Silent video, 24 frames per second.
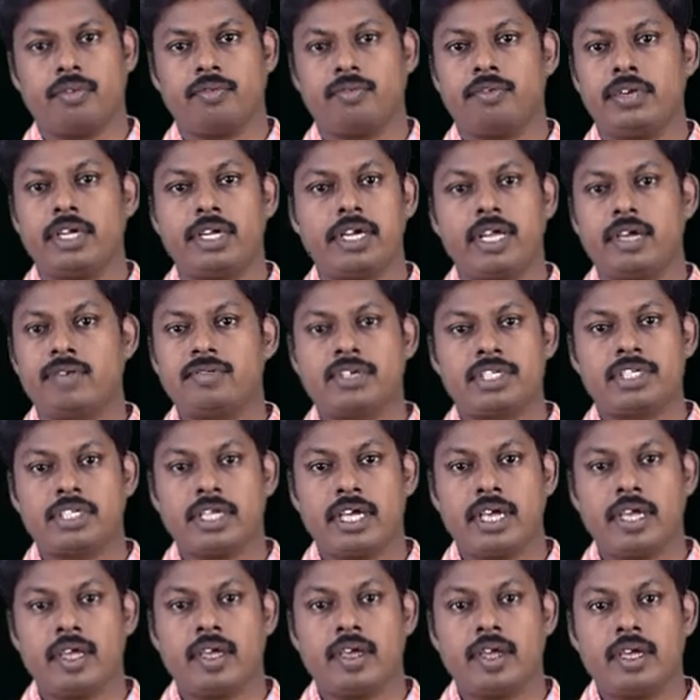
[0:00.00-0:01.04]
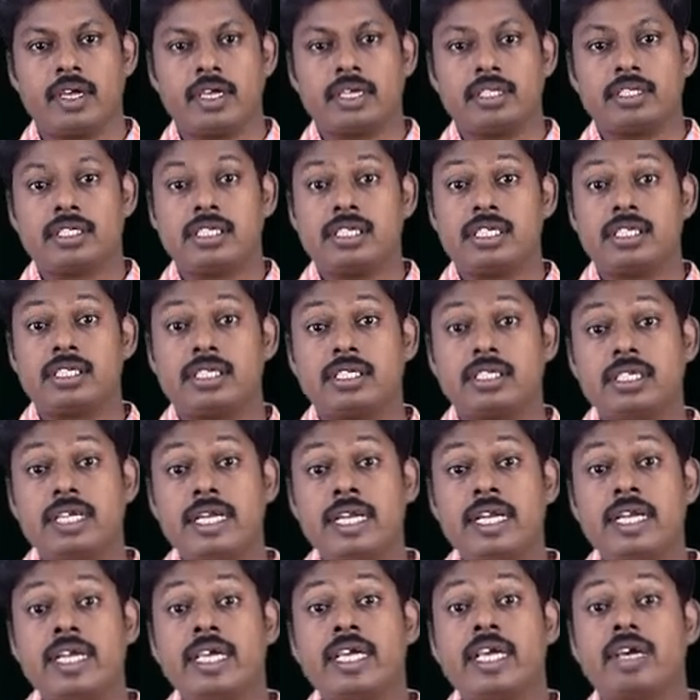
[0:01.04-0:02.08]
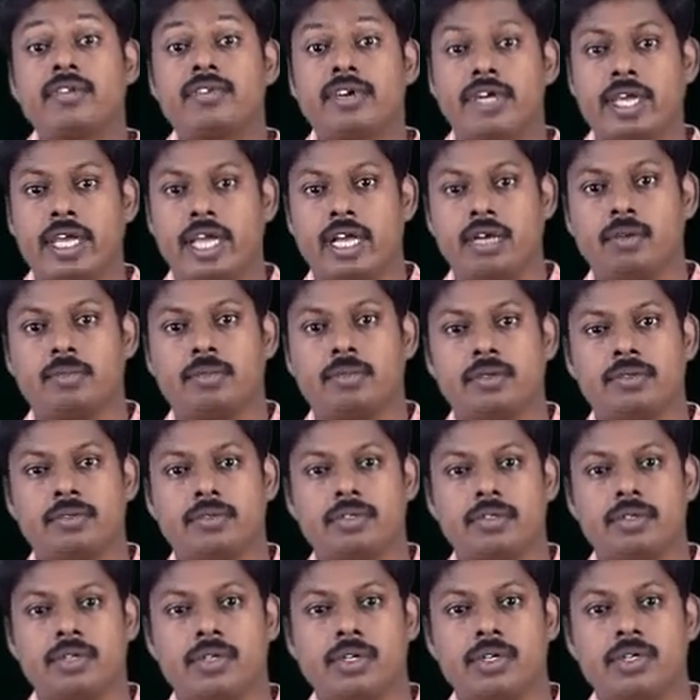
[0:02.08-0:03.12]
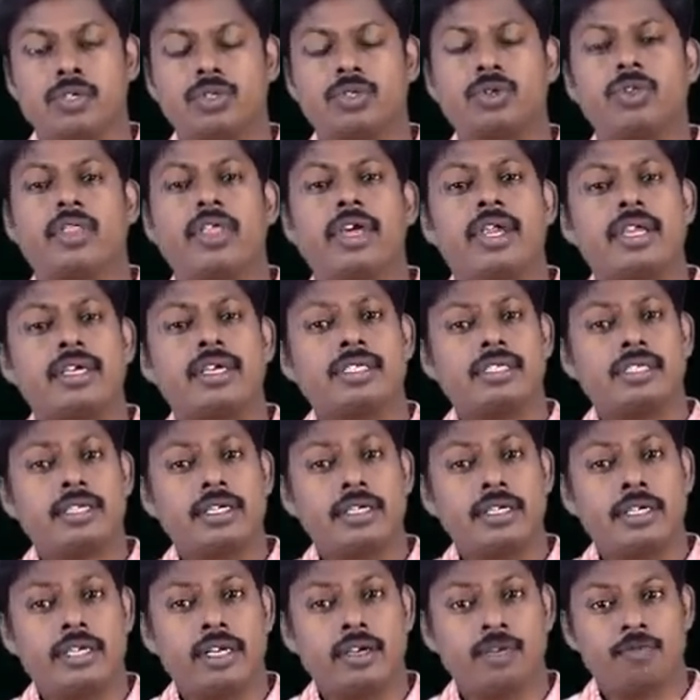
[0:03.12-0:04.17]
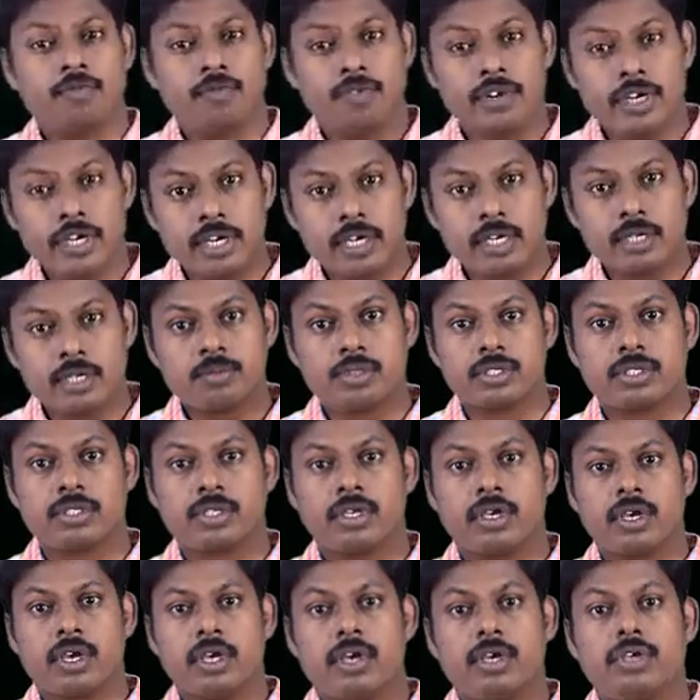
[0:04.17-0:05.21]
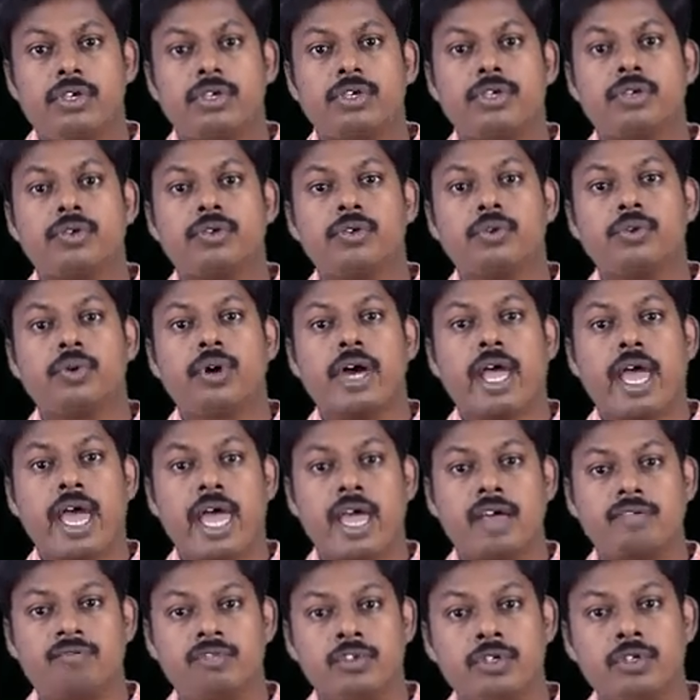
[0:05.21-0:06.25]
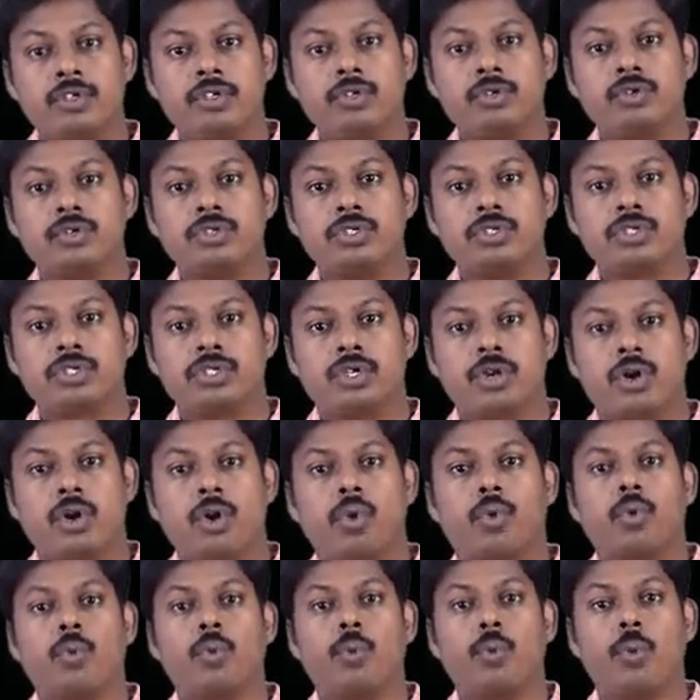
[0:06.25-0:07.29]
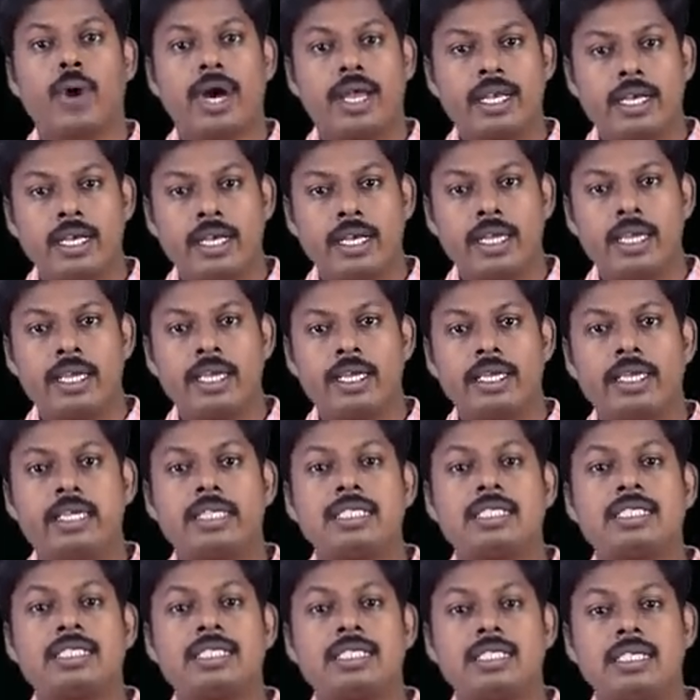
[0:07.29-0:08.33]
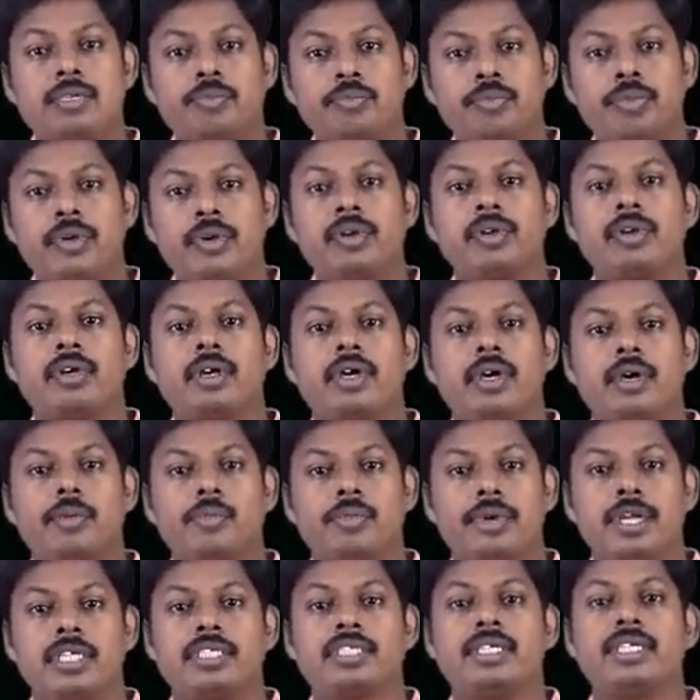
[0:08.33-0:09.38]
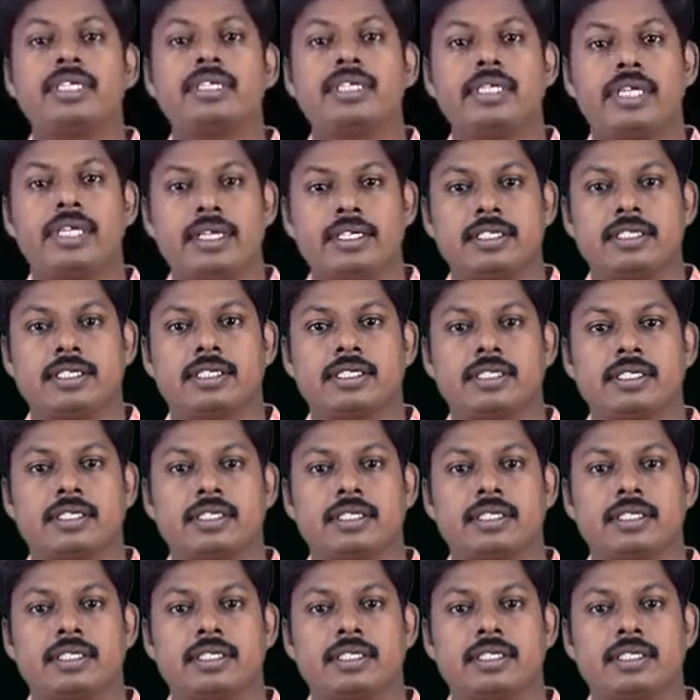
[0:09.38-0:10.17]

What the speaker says: We never say she is needing our help. So there are certain verbs you have to use only in simple present tense.